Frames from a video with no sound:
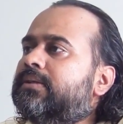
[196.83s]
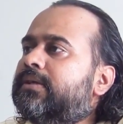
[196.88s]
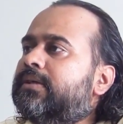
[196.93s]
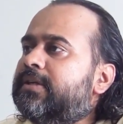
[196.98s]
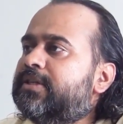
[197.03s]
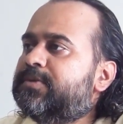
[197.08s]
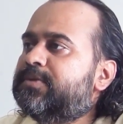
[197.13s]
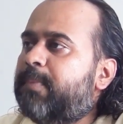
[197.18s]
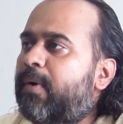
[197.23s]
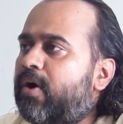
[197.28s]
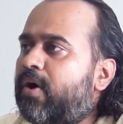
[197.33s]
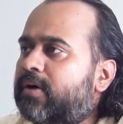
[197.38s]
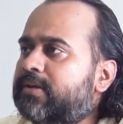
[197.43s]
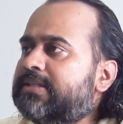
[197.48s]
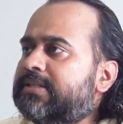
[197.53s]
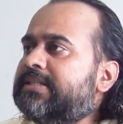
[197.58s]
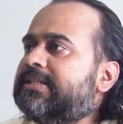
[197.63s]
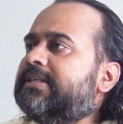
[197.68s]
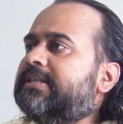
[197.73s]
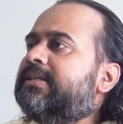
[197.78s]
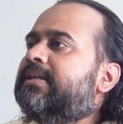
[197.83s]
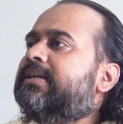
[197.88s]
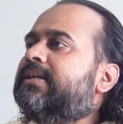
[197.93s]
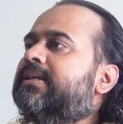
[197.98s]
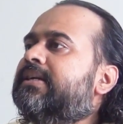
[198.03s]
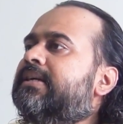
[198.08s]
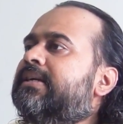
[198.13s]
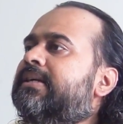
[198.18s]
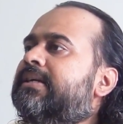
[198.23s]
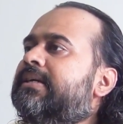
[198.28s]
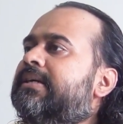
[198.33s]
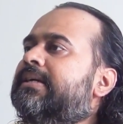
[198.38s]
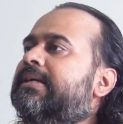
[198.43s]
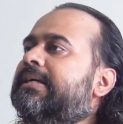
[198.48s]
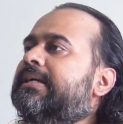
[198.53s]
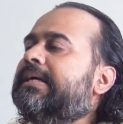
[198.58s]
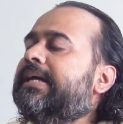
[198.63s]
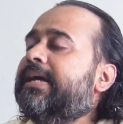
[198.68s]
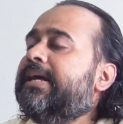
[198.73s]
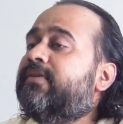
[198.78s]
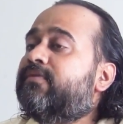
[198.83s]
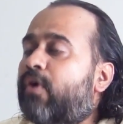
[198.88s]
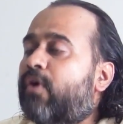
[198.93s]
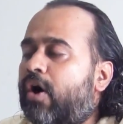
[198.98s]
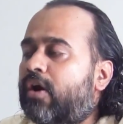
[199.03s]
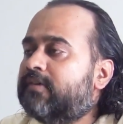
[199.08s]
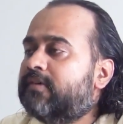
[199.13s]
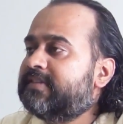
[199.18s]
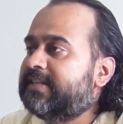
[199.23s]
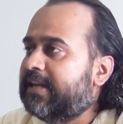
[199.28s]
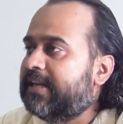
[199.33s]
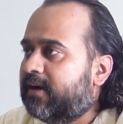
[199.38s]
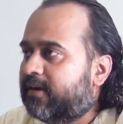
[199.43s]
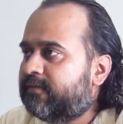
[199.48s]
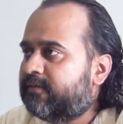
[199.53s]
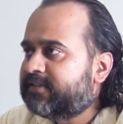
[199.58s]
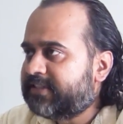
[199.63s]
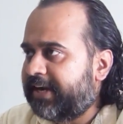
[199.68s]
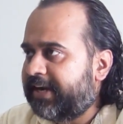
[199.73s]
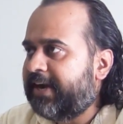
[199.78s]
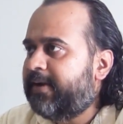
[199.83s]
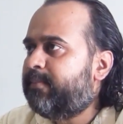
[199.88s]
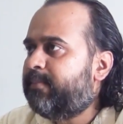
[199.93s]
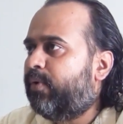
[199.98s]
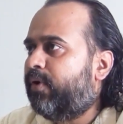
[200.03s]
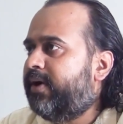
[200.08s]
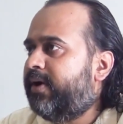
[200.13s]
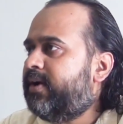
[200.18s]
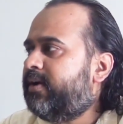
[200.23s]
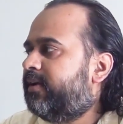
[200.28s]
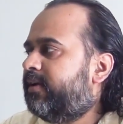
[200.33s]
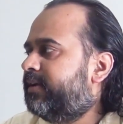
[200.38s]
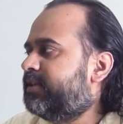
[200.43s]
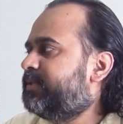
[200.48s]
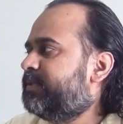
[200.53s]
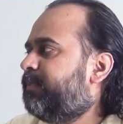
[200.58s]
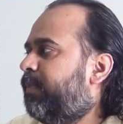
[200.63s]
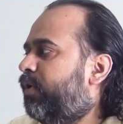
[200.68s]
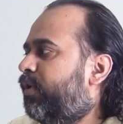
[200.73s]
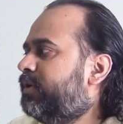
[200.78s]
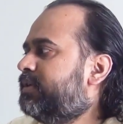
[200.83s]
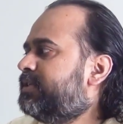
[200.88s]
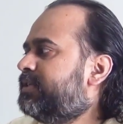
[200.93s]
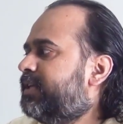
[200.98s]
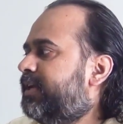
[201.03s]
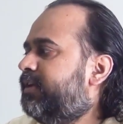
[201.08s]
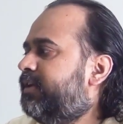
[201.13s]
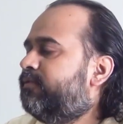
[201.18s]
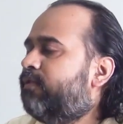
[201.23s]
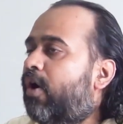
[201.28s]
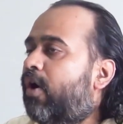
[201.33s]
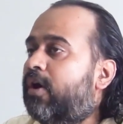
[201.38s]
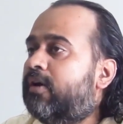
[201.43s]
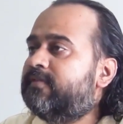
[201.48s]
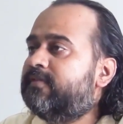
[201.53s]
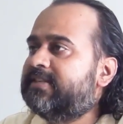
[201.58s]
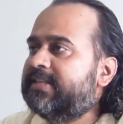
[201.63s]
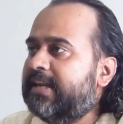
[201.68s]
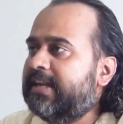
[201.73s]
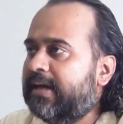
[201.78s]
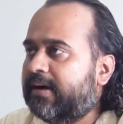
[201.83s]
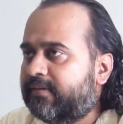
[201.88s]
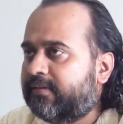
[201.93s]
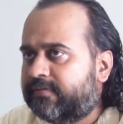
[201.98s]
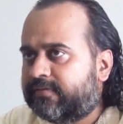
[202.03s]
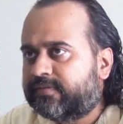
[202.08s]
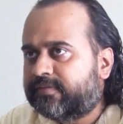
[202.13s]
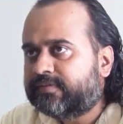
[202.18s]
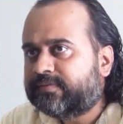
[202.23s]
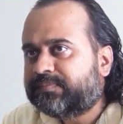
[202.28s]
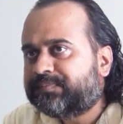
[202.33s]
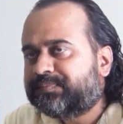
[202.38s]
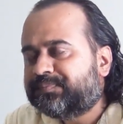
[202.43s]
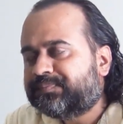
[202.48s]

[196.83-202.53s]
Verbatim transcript: Response involves love. Second point response involves love.